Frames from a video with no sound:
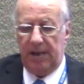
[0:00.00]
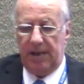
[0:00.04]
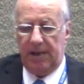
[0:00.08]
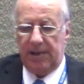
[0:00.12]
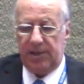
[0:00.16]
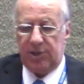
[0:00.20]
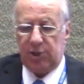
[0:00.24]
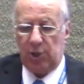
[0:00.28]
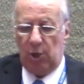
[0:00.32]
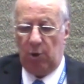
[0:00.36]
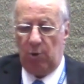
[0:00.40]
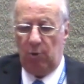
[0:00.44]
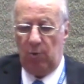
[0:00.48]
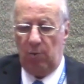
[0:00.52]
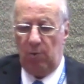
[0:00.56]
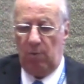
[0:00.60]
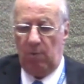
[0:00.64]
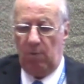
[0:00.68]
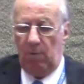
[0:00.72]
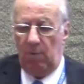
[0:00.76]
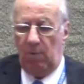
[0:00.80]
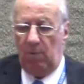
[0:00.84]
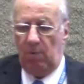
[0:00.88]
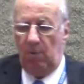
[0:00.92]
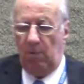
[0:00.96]
So
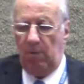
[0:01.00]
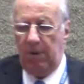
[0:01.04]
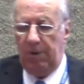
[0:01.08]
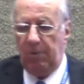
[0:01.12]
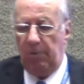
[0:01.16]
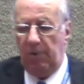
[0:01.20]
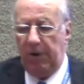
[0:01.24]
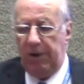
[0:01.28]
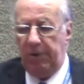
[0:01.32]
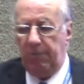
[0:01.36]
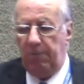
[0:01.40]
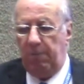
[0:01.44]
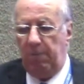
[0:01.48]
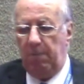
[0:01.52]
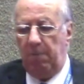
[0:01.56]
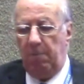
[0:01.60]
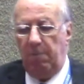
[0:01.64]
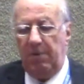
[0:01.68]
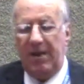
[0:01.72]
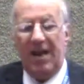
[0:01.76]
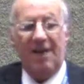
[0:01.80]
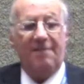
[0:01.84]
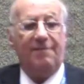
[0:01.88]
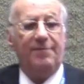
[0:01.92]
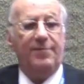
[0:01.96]
when
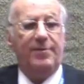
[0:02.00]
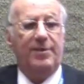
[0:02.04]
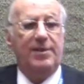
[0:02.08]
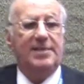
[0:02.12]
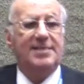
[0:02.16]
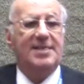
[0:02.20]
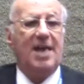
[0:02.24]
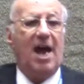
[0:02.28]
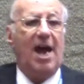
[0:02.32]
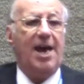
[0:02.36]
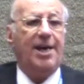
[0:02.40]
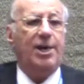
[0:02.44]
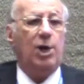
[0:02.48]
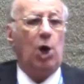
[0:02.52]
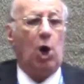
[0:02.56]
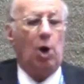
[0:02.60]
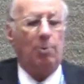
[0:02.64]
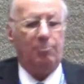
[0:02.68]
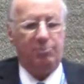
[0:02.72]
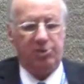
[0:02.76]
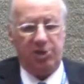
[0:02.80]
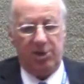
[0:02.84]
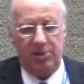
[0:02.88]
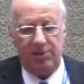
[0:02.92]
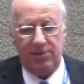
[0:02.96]
we have design
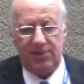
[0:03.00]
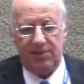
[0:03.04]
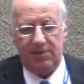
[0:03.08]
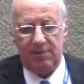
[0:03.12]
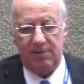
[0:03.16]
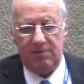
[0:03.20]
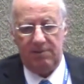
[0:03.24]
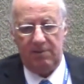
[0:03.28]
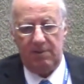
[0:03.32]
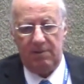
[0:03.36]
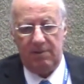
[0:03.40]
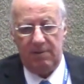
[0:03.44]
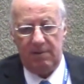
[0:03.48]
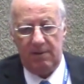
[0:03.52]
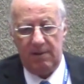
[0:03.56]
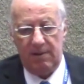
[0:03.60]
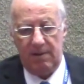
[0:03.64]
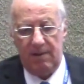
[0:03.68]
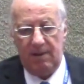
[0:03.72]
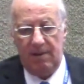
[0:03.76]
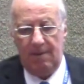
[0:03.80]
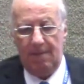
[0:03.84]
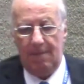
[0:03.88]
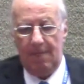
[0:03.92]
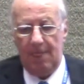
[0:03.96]
options,
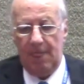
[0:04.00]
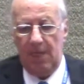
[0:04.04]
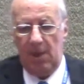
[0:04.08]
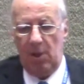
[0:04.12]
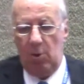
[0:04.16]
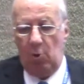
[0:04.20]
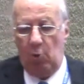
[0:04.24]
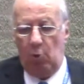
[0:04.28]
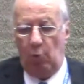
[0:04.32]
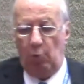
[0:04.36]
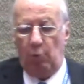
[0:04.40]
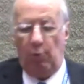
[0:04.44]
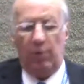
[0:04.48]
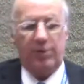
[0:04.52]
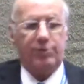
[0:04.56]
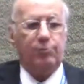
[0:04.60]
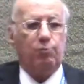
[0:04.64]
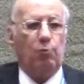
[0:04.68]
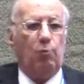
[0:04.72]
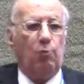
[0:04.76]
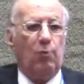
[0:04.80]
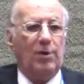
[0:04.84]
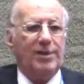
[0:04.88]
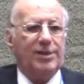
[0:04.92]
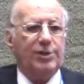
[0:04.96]

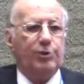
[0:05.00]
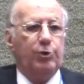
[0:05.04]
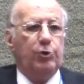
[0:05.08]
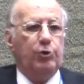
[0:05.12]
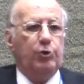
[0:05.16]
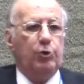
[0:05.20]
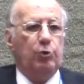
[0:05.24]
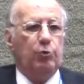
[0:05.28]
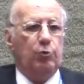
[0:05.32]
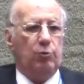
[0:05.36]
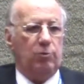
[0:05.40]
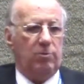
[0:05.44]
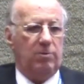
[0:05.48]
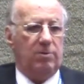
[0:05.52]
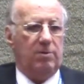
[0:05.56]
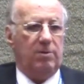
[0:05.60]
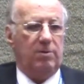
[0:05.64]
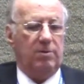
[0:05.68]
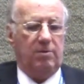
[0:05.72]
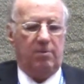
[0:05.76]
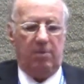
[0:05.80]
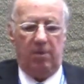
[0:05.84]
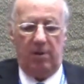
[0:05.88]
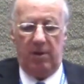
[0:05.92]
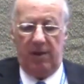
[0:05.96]
what to do?
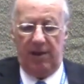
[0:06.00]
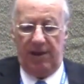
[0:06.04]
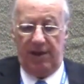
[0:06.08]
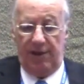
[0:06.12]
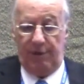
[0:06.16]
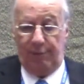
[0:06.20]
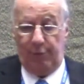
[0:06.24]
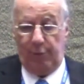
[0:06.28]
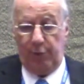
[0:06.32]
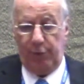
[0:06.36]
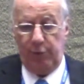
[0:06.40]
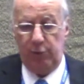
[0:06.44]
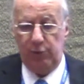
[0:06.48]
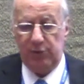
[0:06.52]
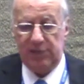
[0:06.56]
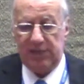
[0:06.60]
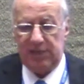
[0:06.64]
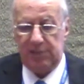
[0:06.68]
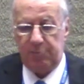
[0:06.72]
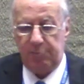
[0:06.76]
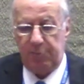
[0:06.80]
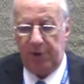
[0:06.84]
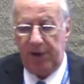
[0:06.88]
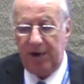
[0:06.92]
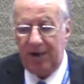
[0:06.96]
If we use
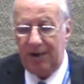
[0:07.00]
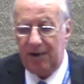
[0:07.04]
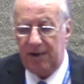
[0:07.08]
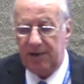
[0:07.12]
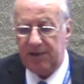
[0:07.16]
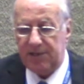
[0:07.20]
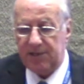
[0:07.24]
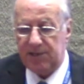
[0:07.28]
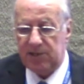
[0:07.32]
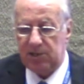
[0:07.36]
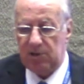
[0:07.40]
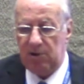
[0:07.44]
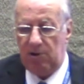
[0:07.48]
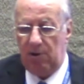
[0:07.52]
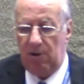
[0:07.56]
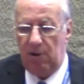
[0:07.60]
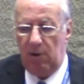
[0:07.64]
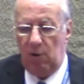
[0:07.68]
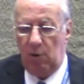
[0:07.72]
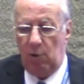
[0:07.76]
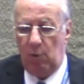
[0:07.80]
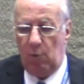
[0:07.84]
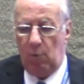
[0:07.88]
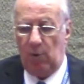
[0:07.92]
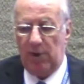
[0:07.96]
sprinklers,
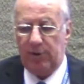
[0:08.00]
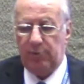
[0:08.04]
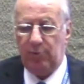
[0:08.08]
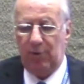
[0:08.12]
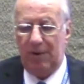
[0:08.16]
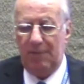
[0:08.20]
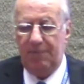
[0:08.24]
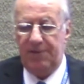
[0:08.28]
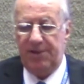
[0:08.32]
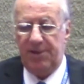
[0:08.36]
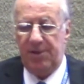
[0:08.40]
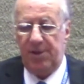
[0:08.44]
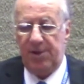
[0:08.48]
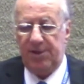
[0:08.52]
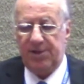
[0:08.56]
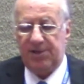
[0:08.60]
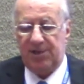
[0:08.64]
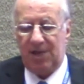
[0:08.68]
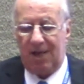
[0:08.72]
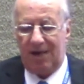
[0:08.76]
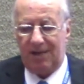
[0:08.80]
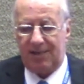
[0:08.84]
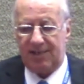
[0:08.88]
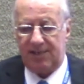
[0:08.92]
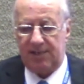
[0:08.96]
what will be the
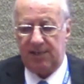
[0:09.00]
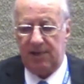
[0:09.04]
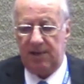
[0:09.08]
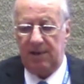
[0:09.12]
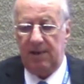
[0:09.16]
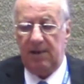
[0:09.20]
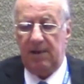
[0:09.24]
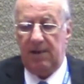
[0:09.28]
results?